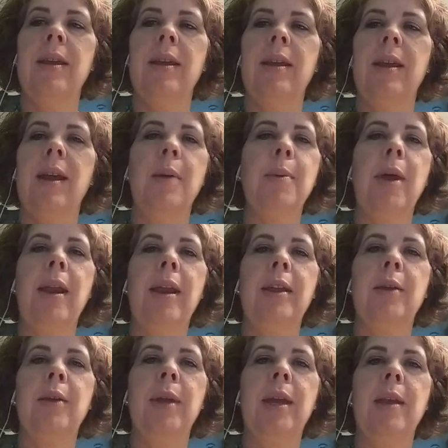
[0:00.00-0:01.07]
I'm not
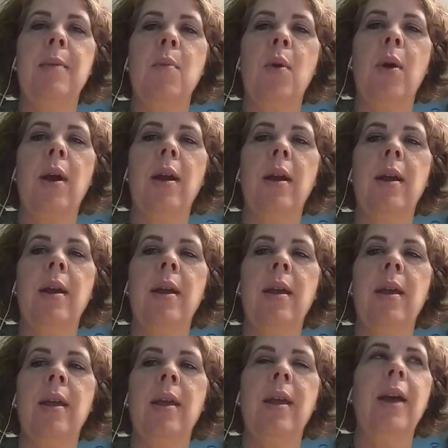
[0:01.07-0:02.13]
echoing anymore. I